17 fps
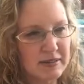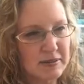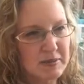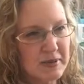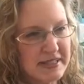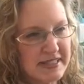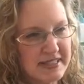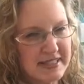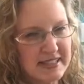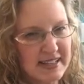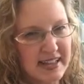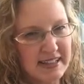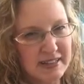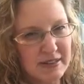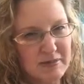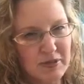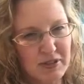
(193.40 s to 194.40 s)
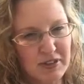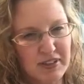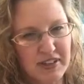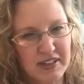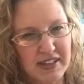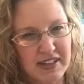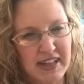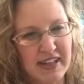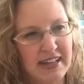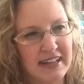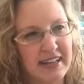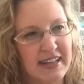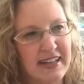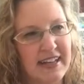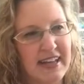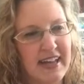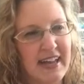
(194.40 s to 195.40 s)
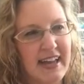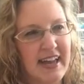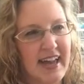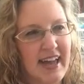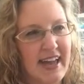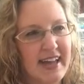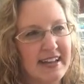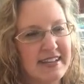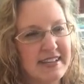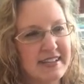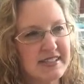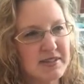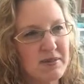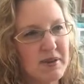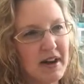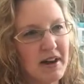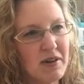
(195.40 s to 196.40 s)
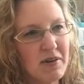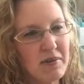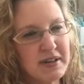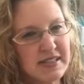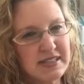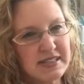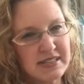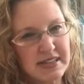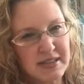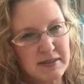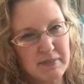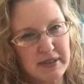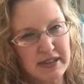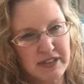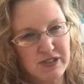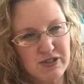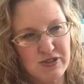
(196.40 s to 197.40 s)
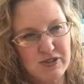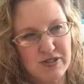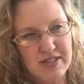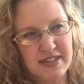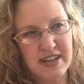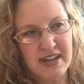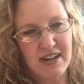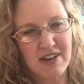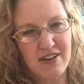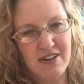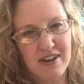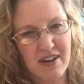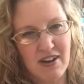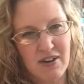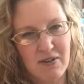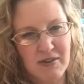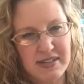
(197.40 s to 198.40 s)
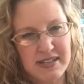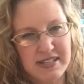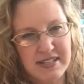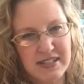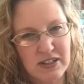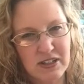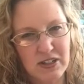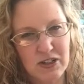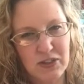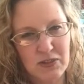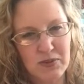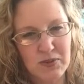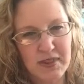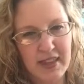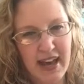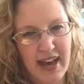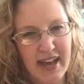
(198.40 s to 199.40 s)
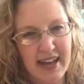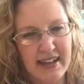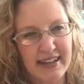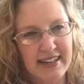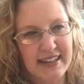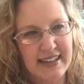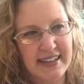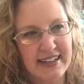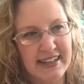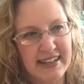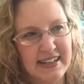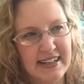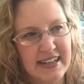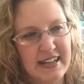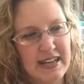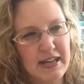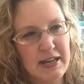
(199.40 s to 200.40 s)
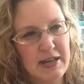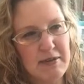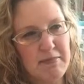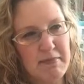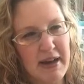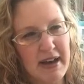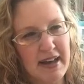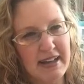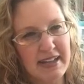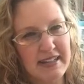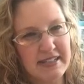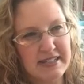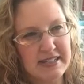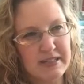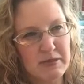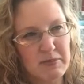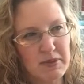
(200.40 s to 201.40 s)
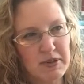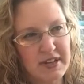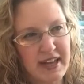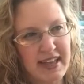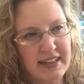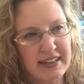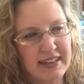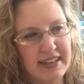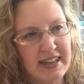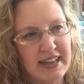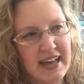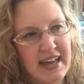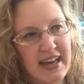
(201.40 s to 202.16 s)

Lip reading: Winston-Salem, North Carolina. And so I always take pictures there and always include that in my December daily.